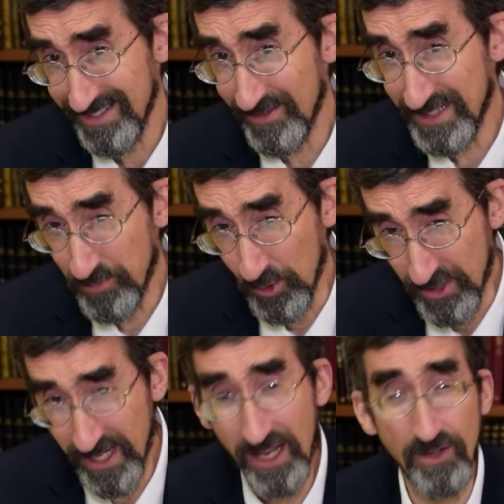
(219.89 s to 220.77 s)
is
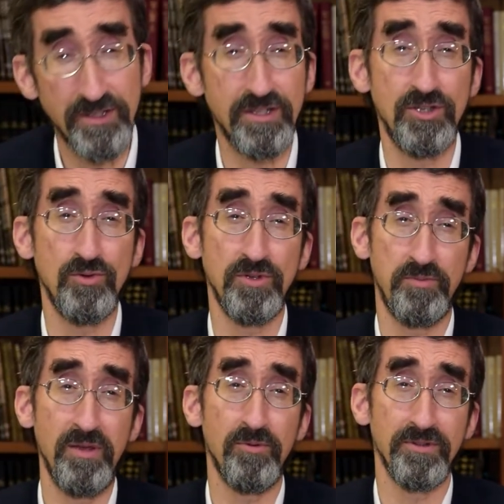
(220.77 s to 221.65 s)
particular to the Jewish
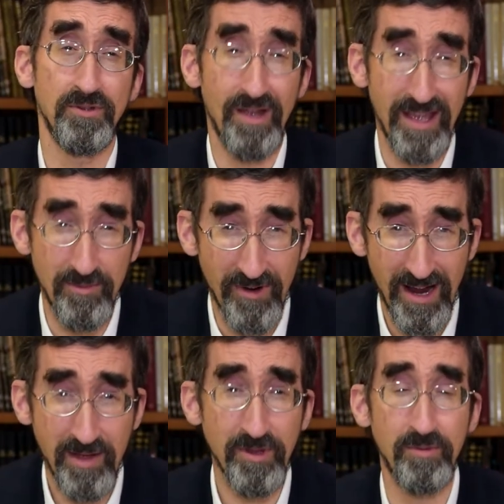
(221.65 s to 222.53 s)
people, to
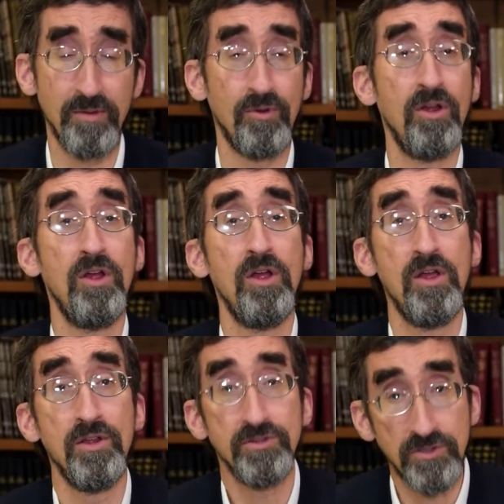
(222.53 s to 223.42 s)
Abrahamic people,
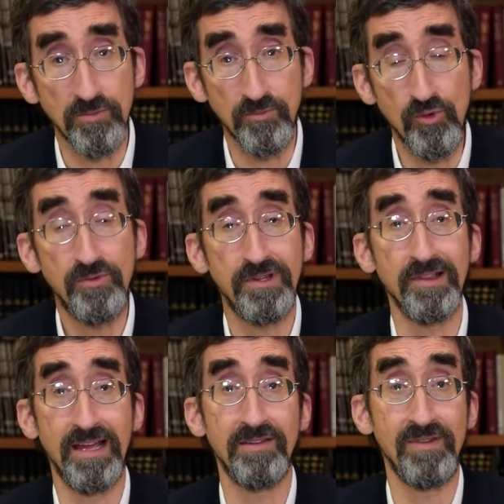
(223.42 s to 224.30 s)
to move to the
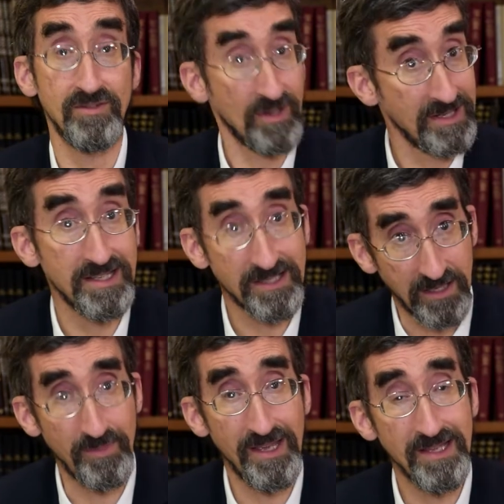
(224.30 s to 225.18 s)
land of Israel because it's
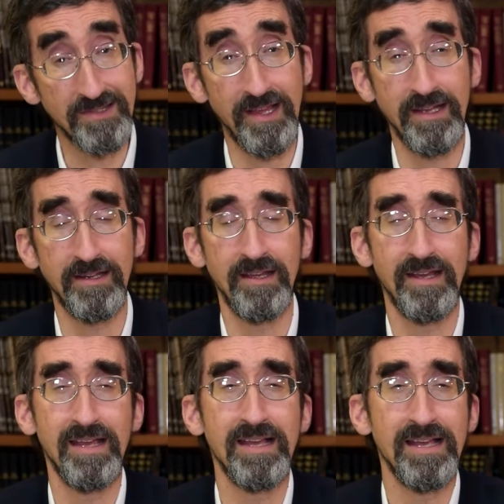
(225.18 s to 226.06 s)
going to be his land.
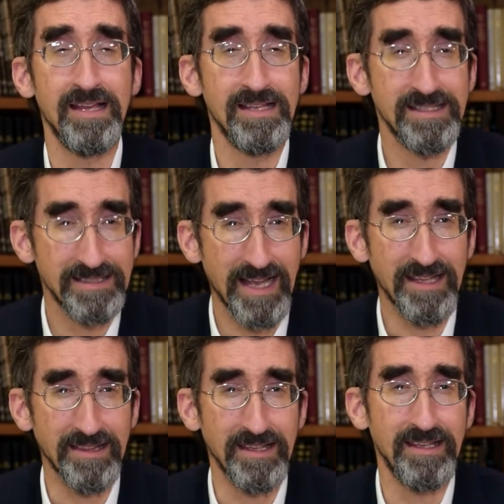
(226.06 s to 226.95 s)

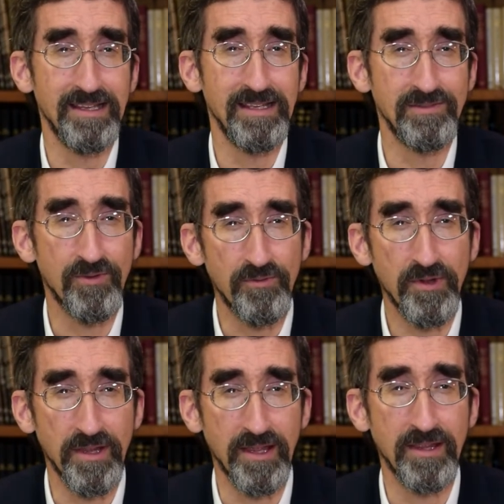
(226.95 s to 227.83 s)
Secondly, he's
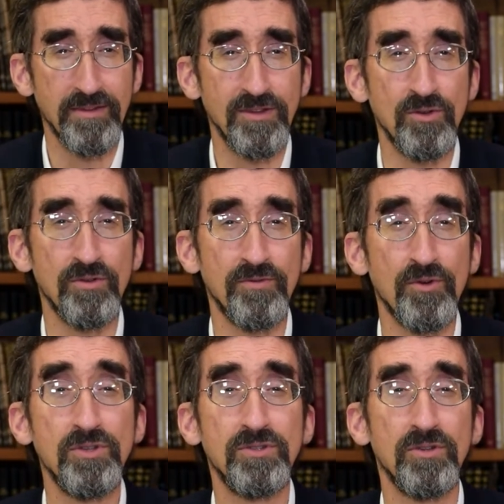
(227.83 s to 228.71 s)
fulfilling the
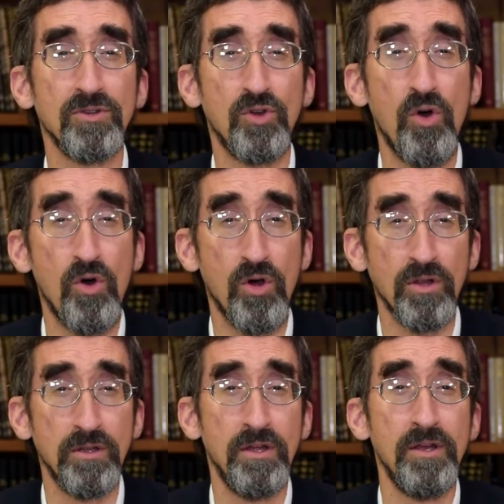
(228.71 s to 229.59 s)
universal
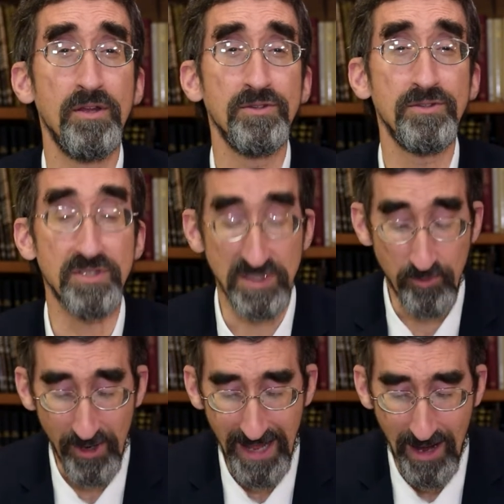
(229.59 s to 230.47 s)
call to
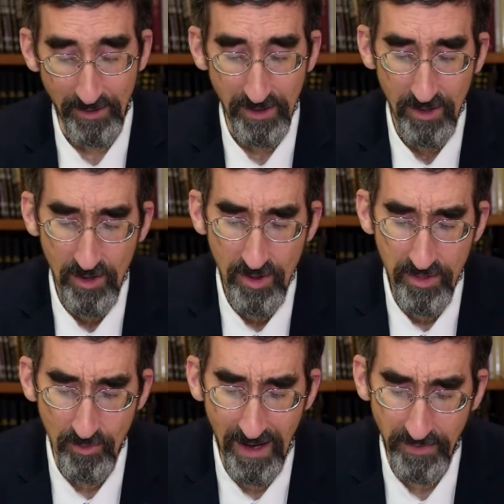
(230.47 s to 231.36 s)
spread out
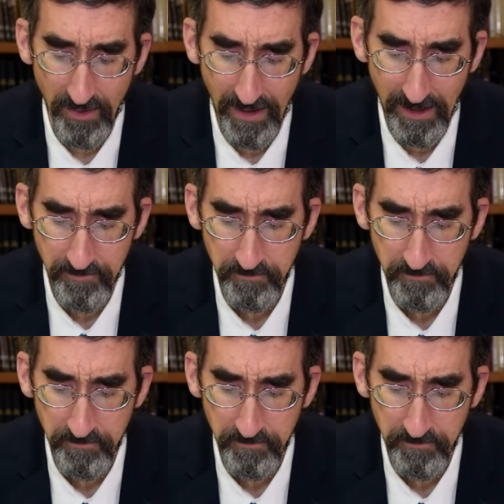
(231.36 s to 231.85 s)
throughout the land.